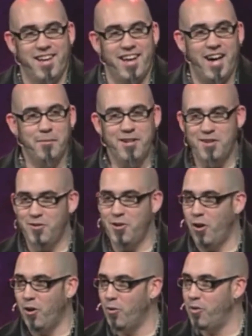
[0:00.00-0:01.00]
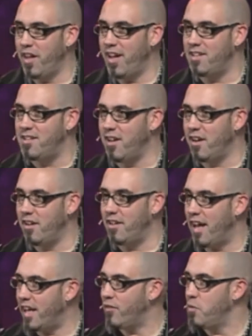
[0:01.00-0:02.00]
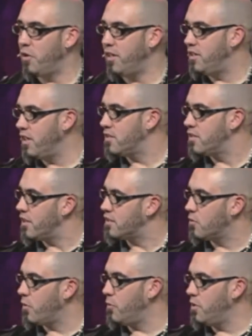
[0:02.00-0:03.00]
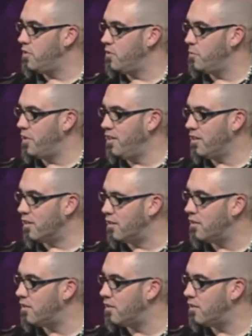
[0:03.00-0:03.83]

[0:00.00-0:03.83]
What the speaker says: how many of you know that not everybody does things the way we do them here?